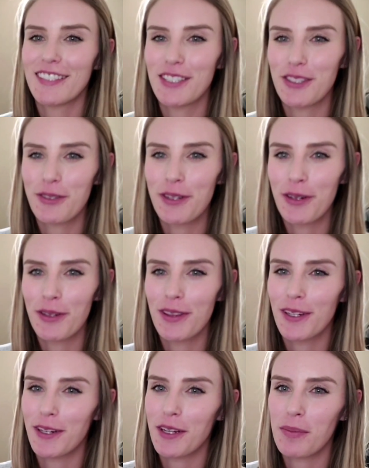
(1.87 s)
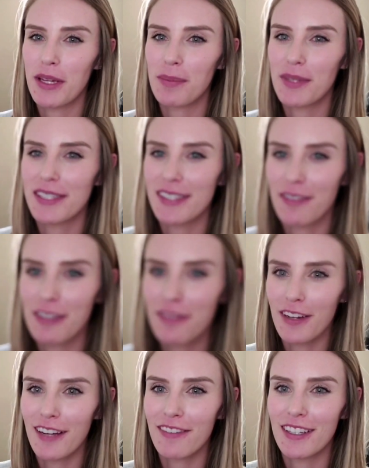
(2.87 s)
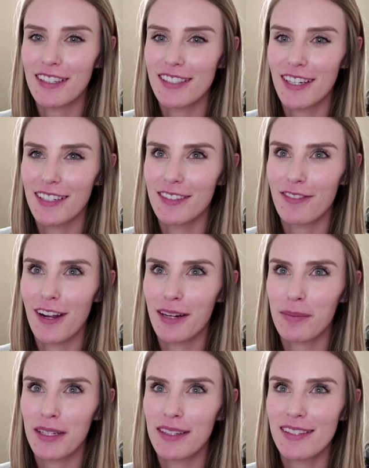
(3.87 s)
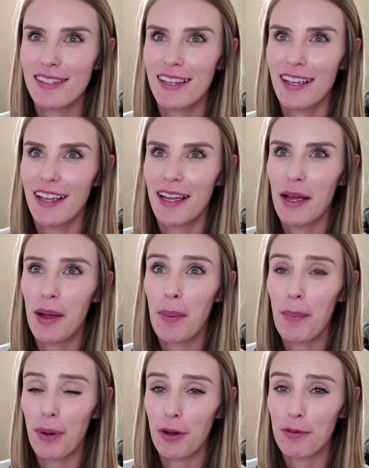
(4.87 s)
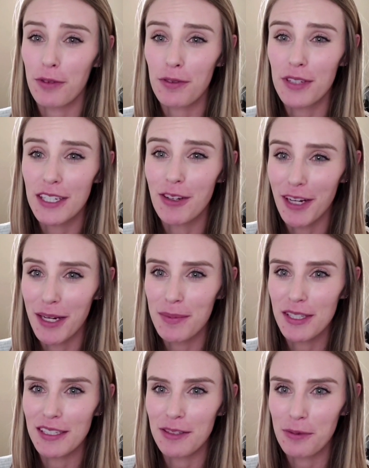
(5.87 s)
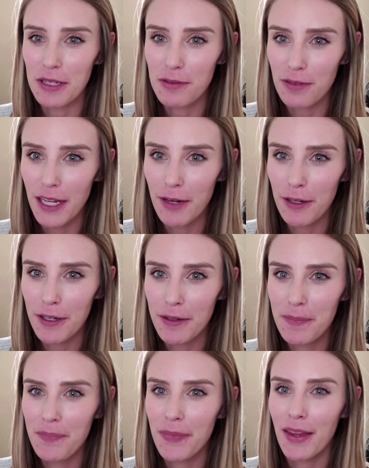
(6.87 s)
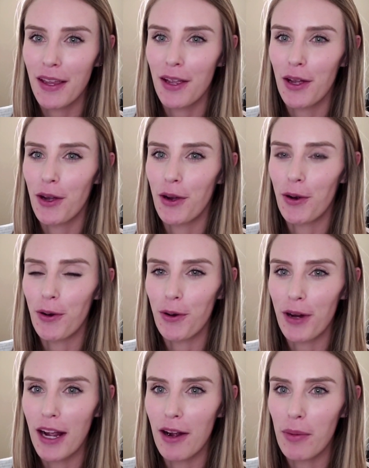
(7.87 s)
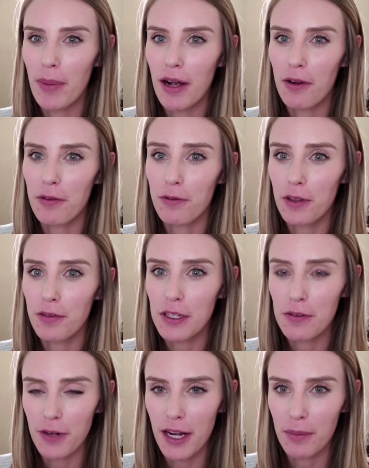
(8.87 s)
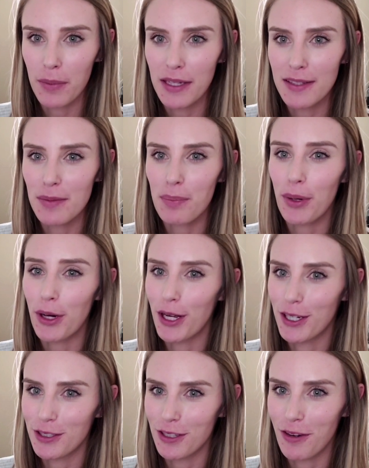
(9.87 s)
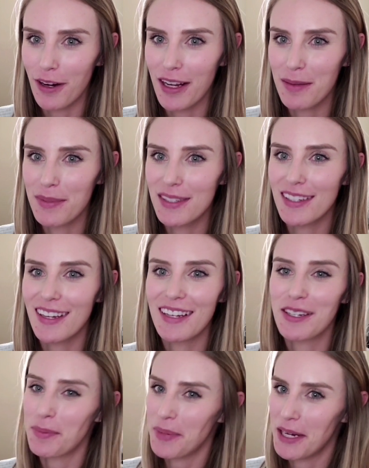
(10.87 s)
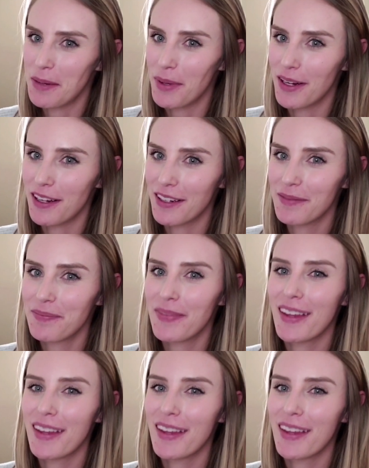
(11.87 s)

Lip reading: Did you know that there could be up to 75 insect fragments per 50 grams in your wheat flour? Or how about 50 fragments per 100 grams in your peanut butter?